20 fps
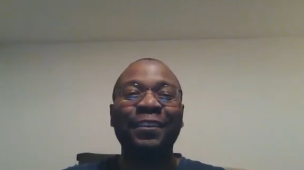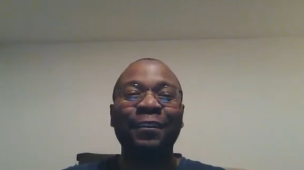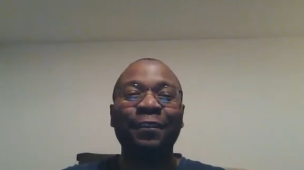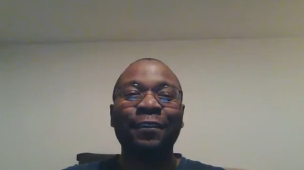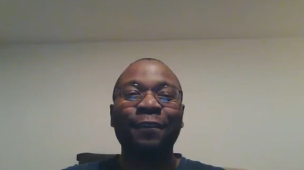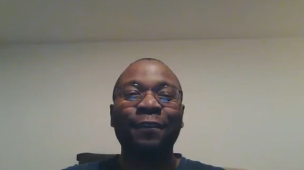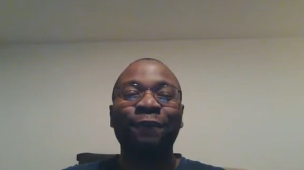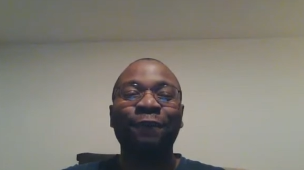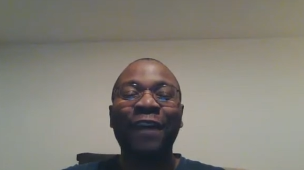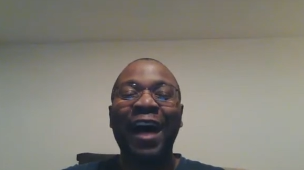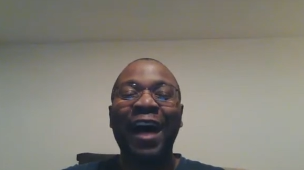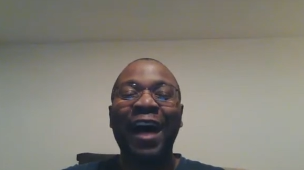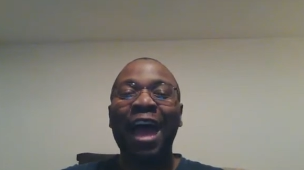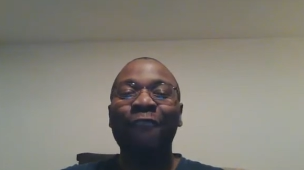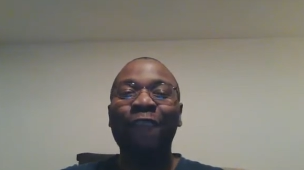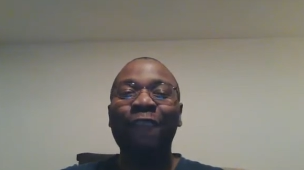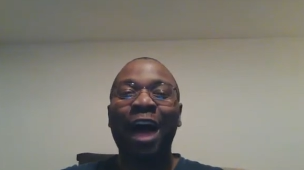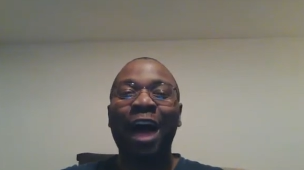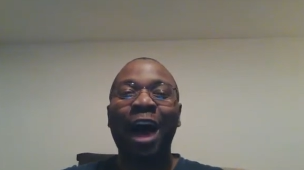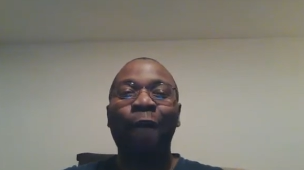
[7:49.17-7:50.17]
five
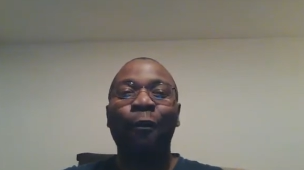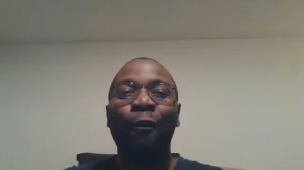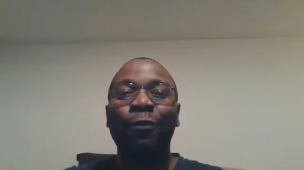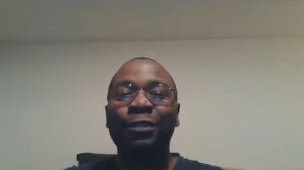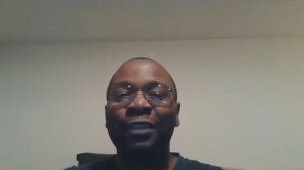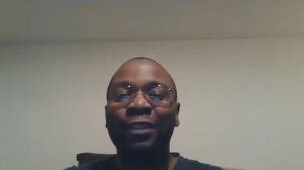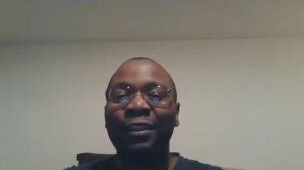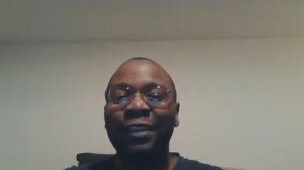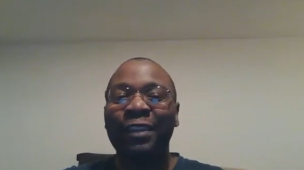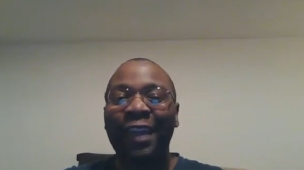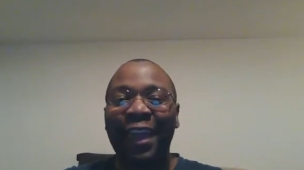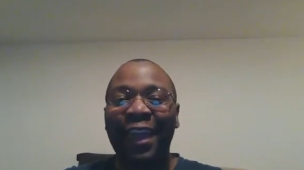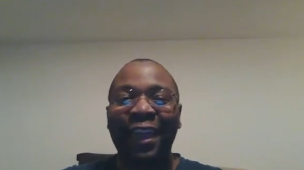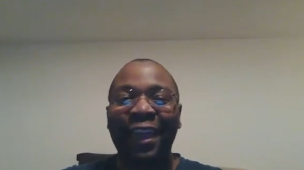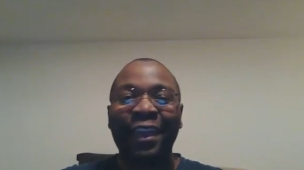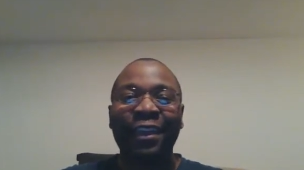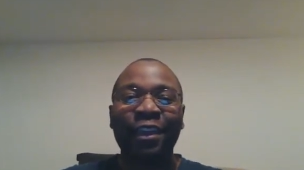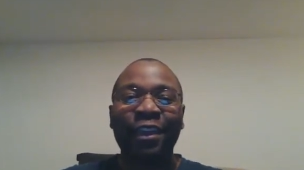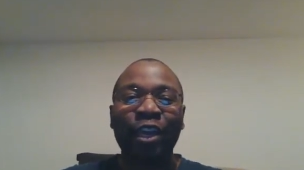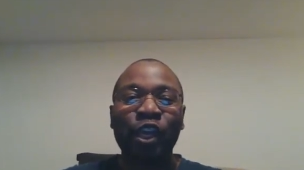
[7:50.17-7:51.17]
hours a day
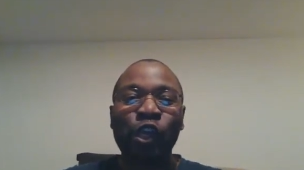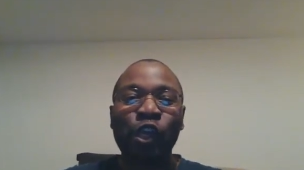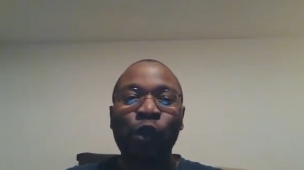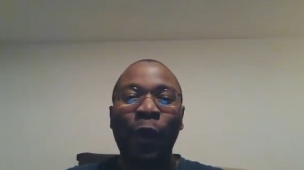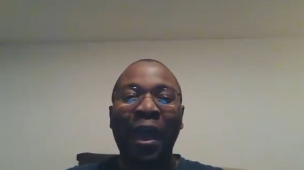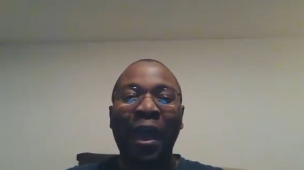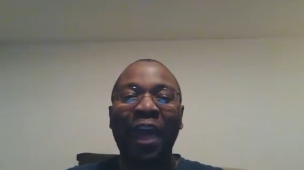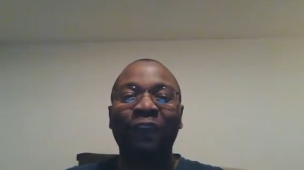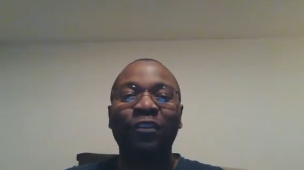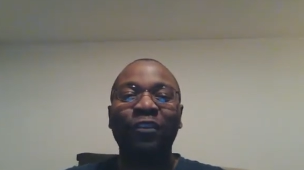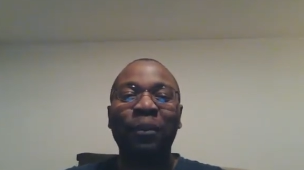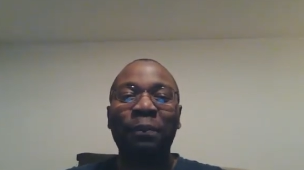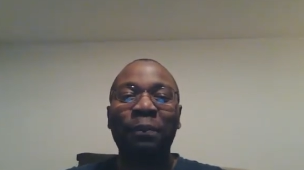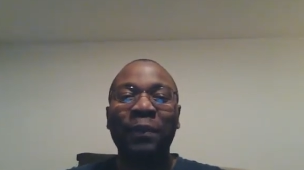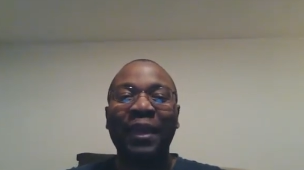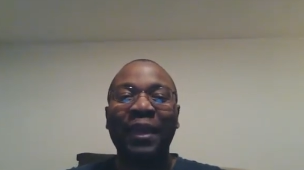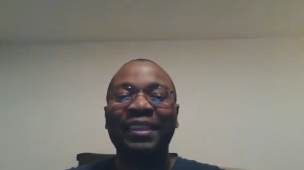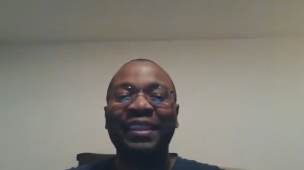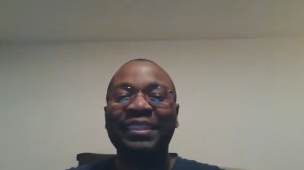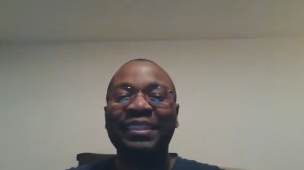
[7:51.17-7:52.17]
you have to make
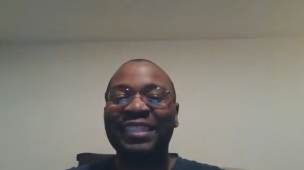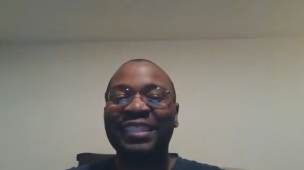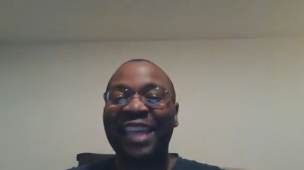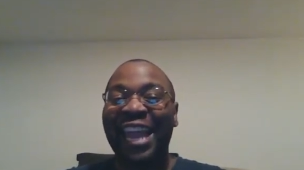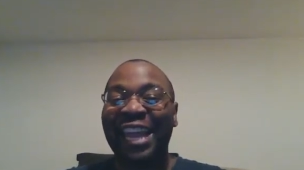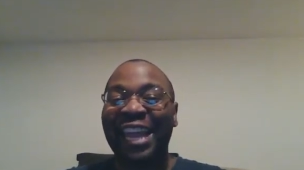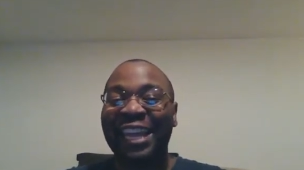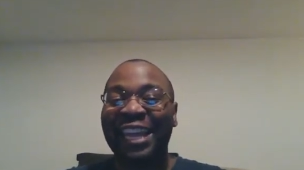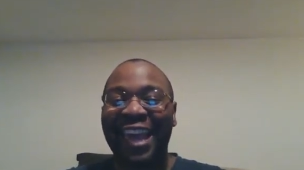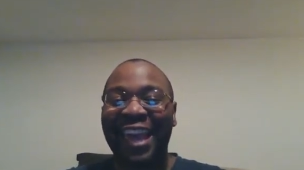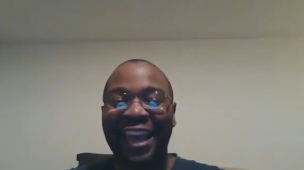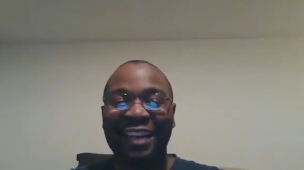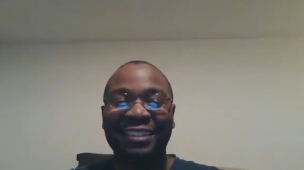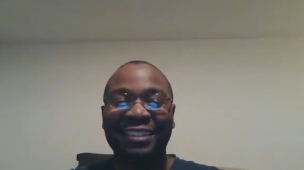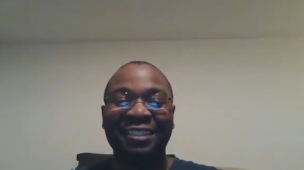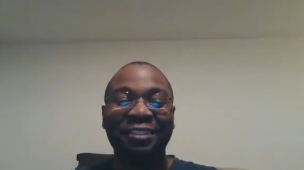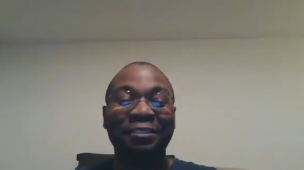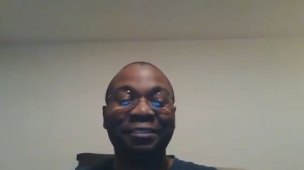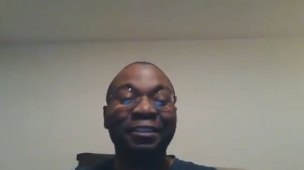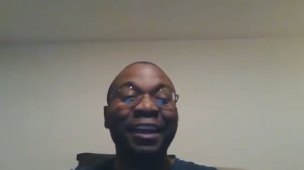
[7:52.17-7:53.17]
this
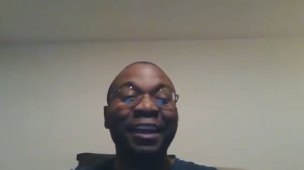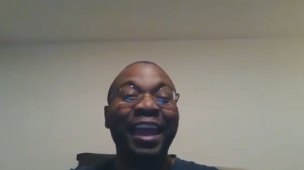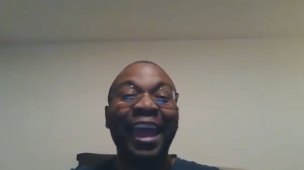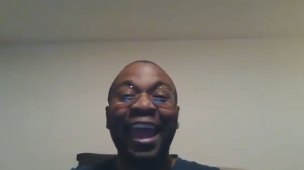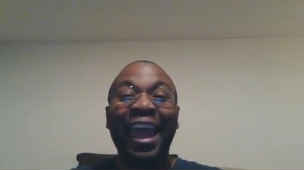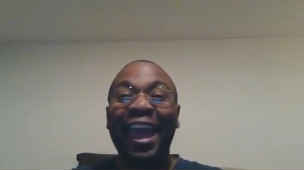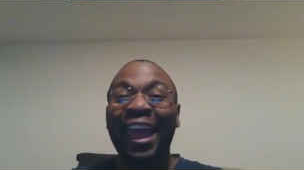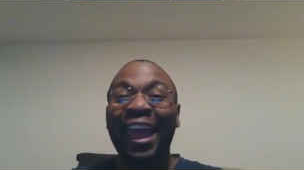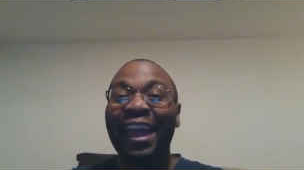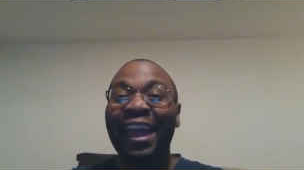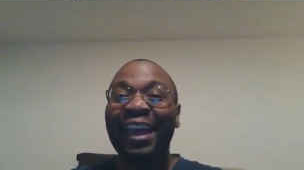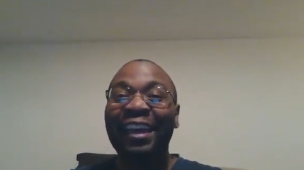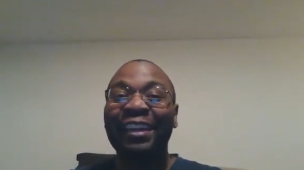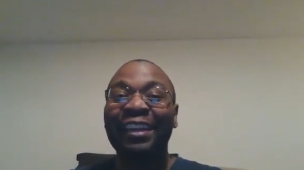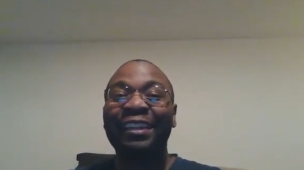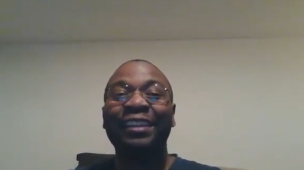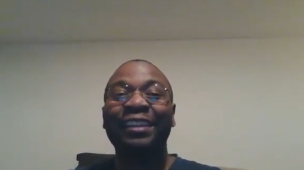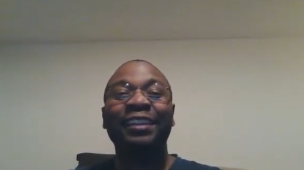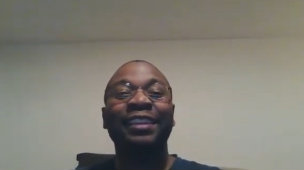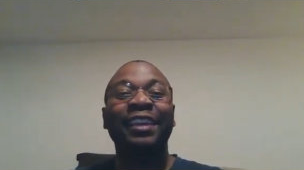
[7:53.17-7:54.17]
sandcastle
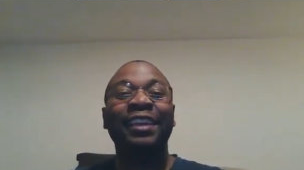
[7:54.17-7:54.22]
and